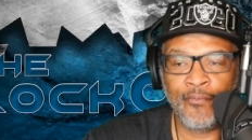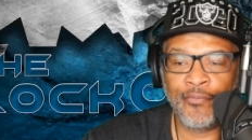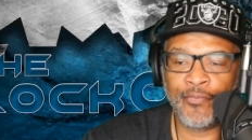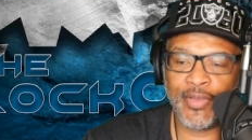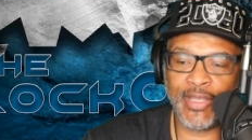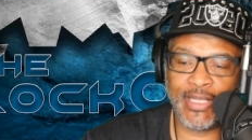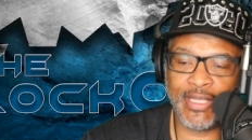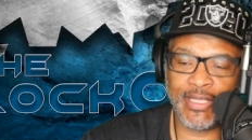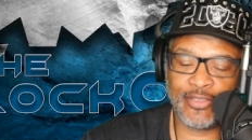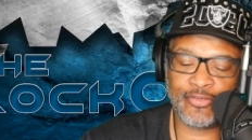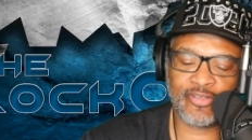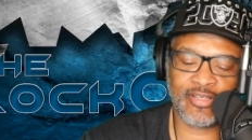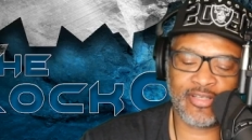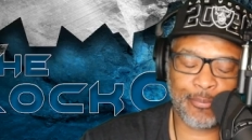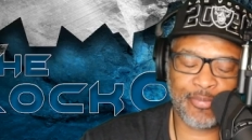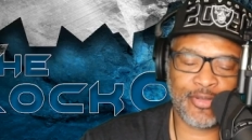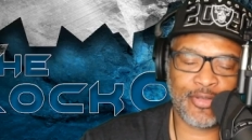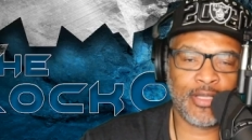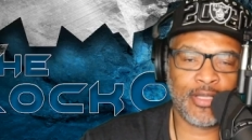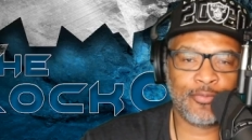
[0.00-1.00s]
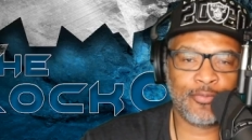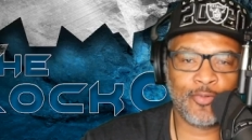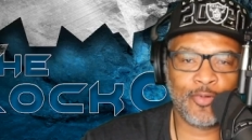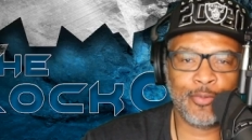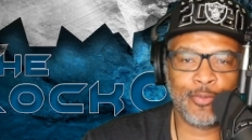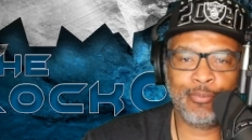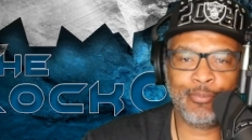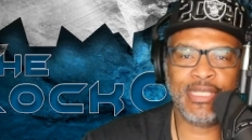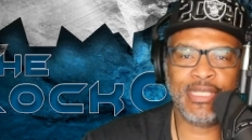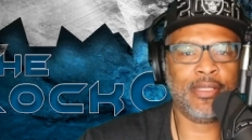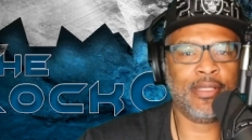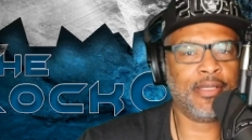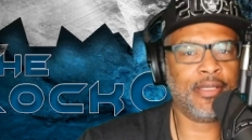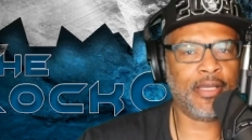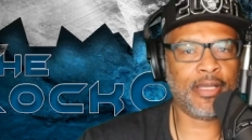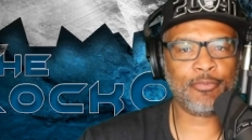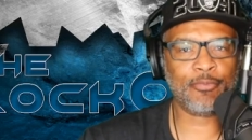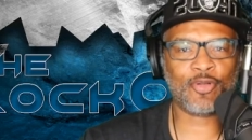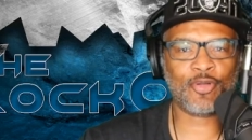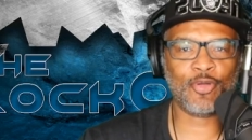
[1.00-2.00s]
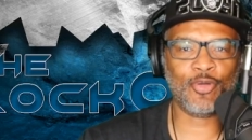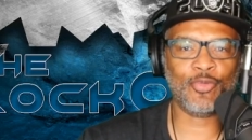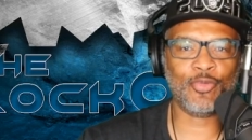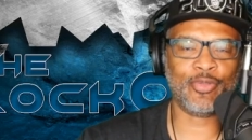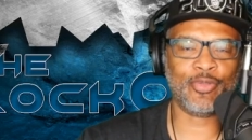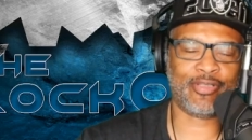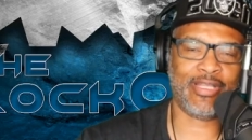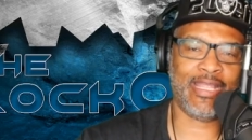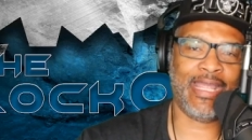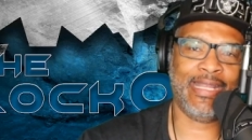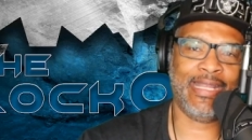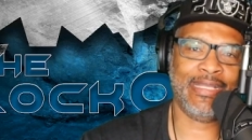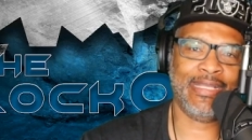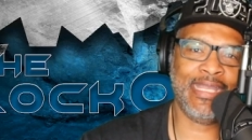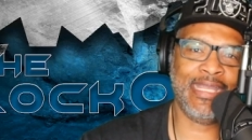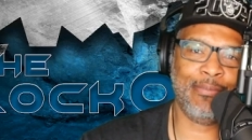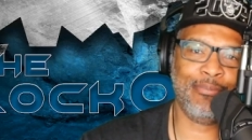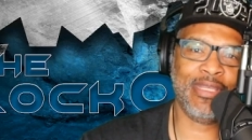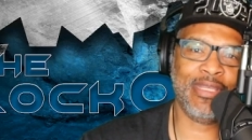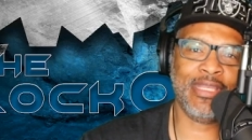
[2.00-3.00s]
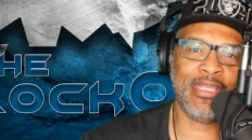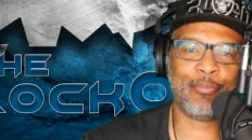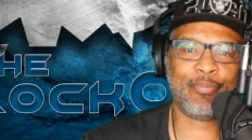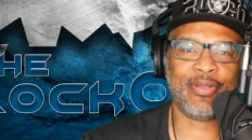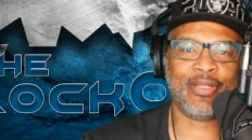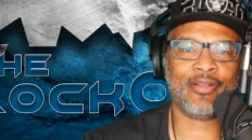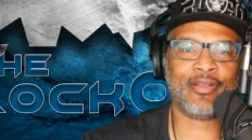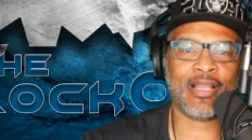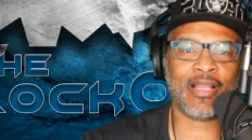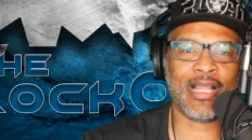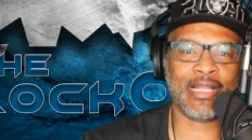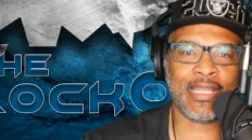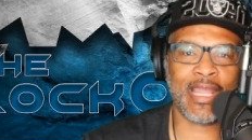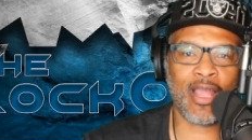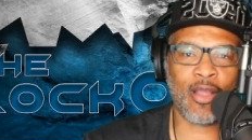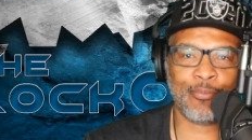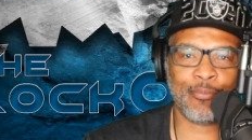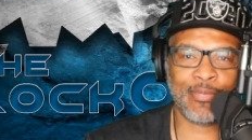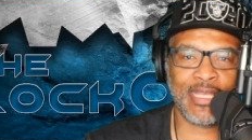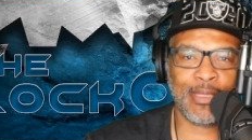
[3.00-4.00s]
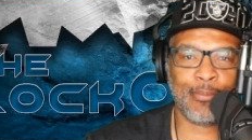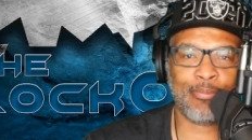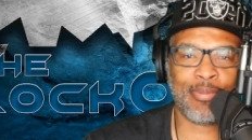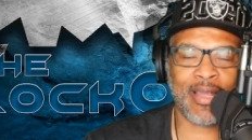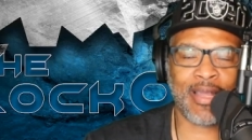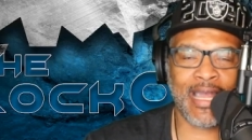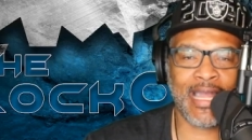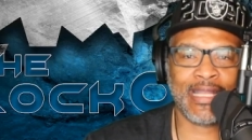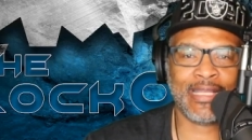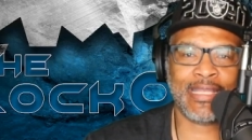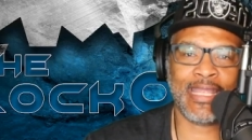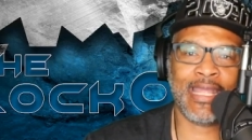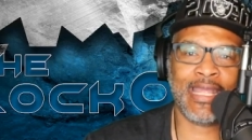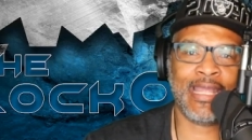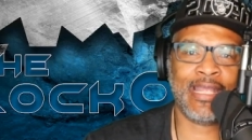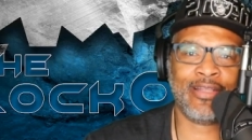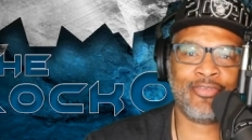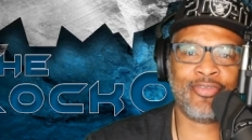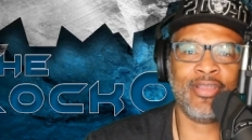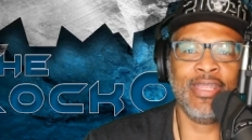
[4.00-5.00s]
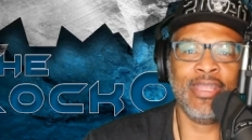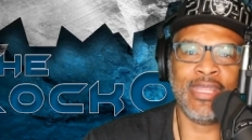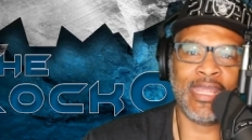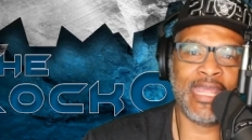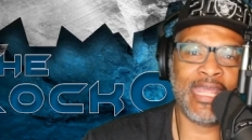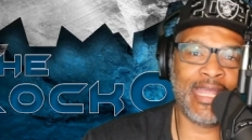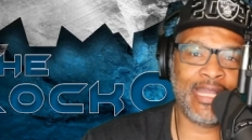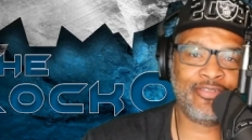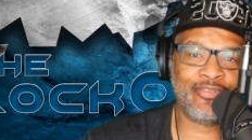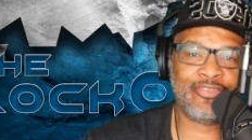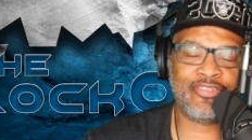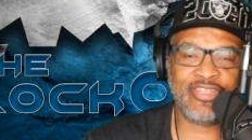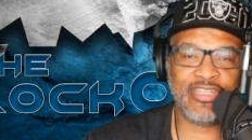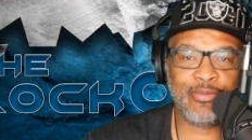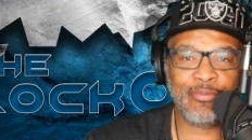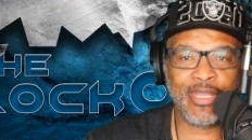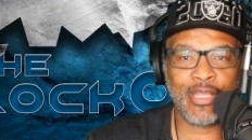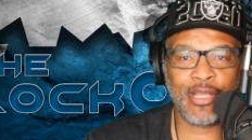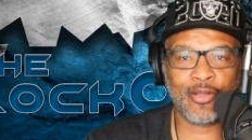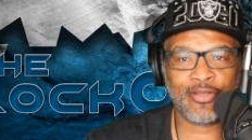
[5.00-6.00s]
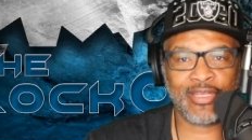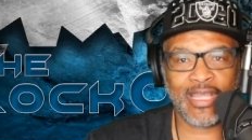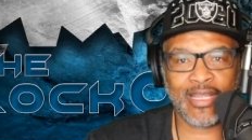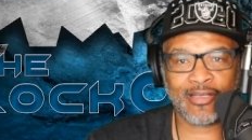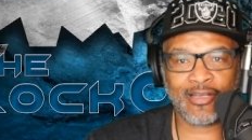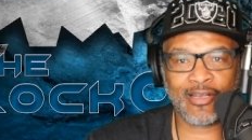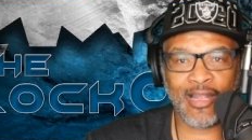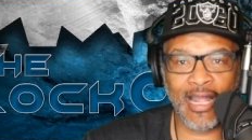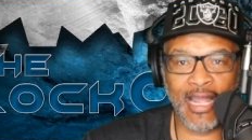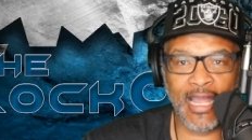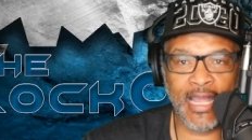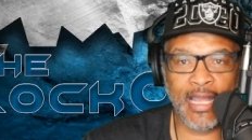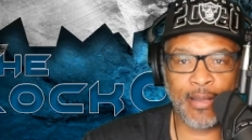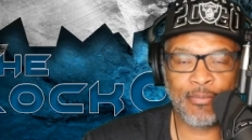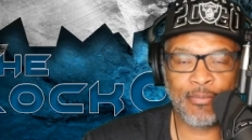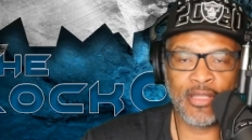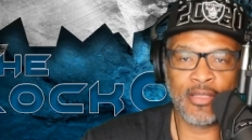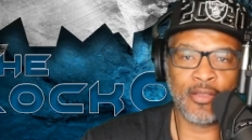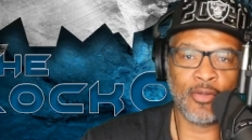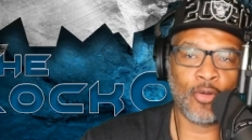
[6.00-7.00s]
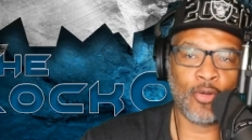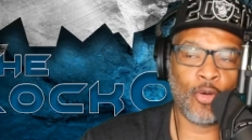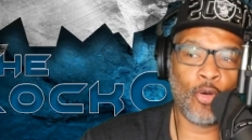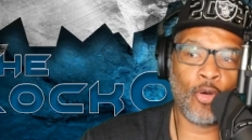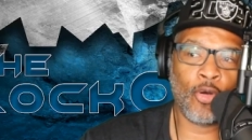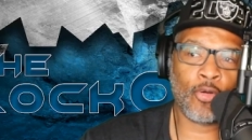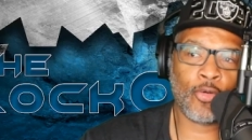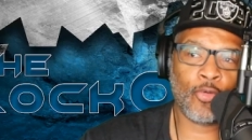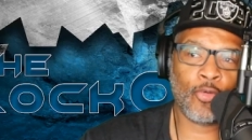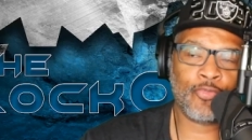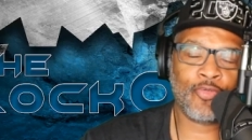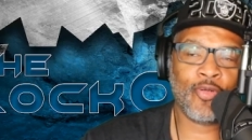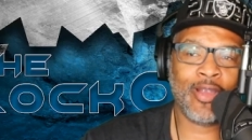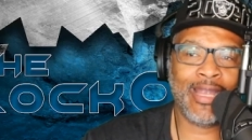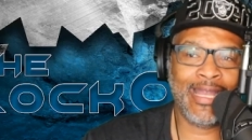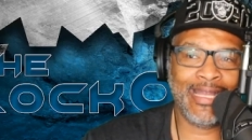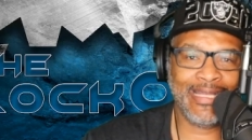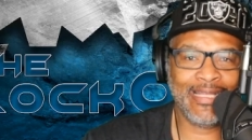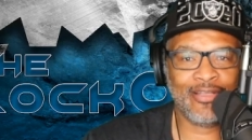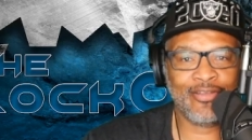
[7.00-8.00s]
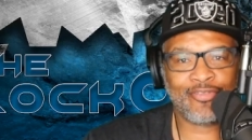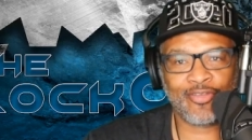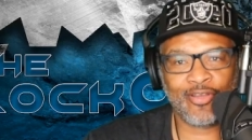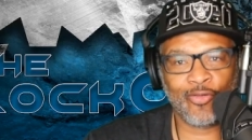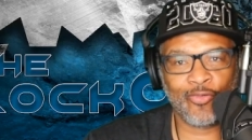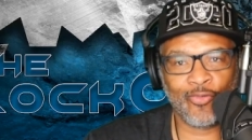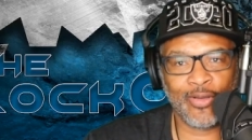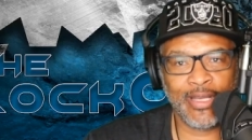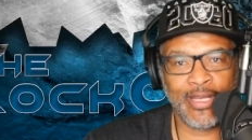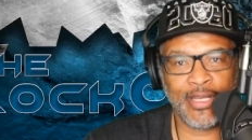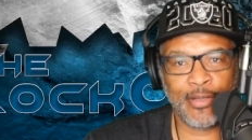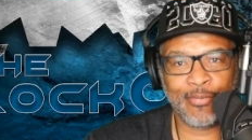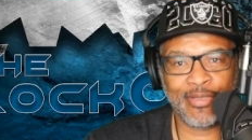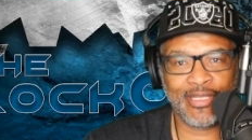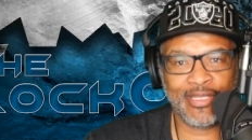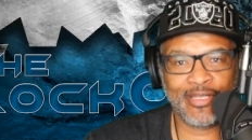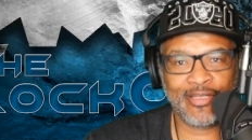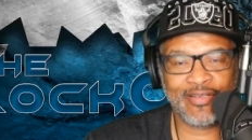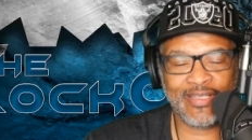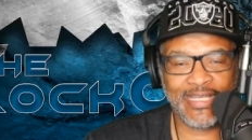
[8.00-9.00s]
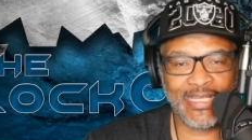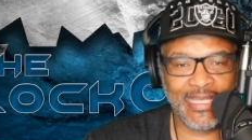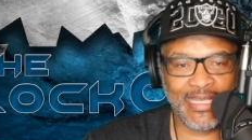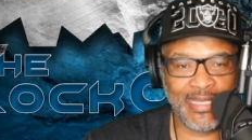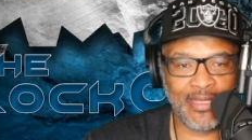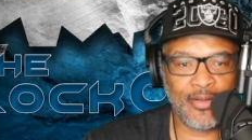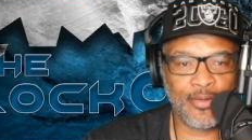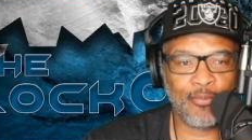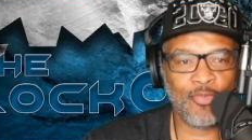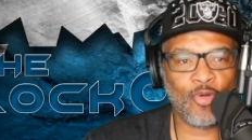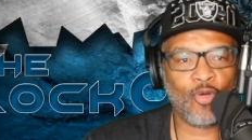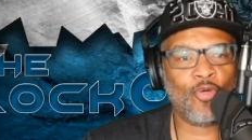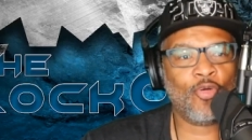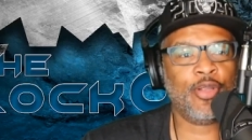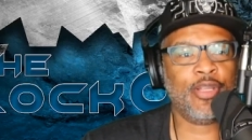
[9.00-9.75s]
and chop it up with me, I'm cool with that. Hit me up in the Lockout Men podcast at gmail dot com or over at Instagram in the D M. Or